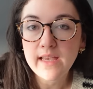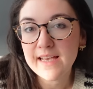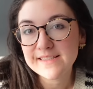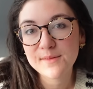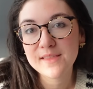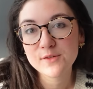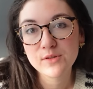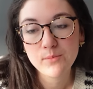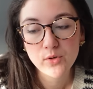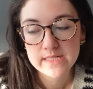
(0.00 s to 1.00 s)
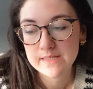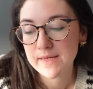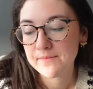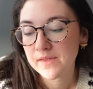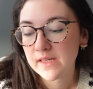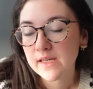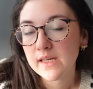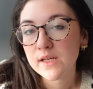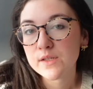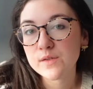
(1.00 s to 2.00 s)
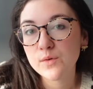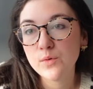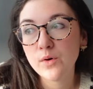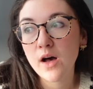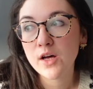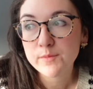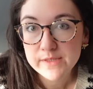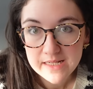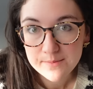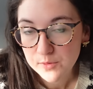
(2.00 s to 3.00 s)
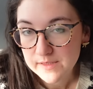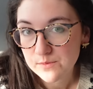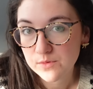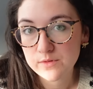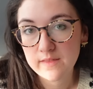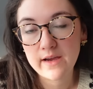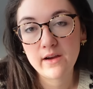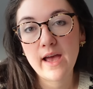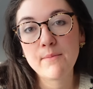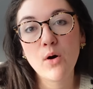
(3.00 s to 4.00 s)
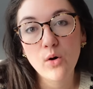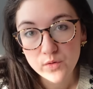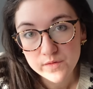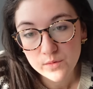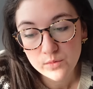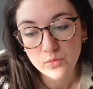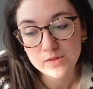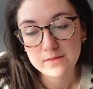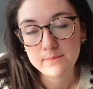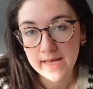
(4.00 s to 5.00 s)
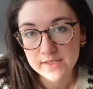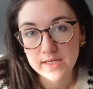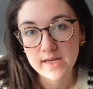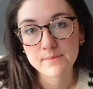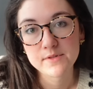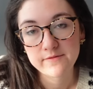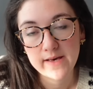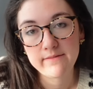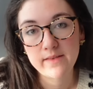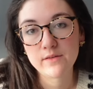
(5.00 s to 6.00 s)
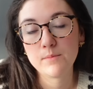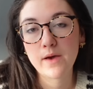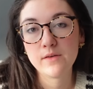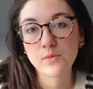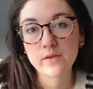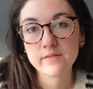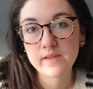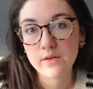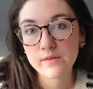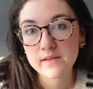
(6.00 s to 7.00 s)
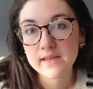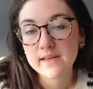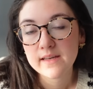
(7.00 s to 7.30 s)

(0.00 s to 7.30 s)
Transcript: is something that's really important to me. So 100% of the proceeds will go to there. I'm also going to be matching up to £5,000 worth of sales.